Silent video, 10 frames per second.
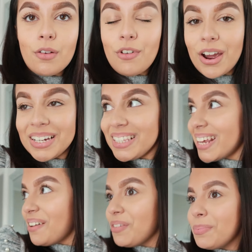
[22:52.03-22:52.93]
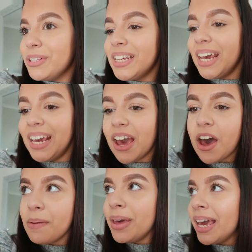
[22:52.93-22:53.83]
right everybody
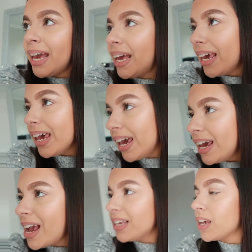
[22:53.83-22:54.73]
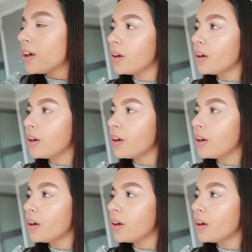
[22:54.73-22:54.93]
um it is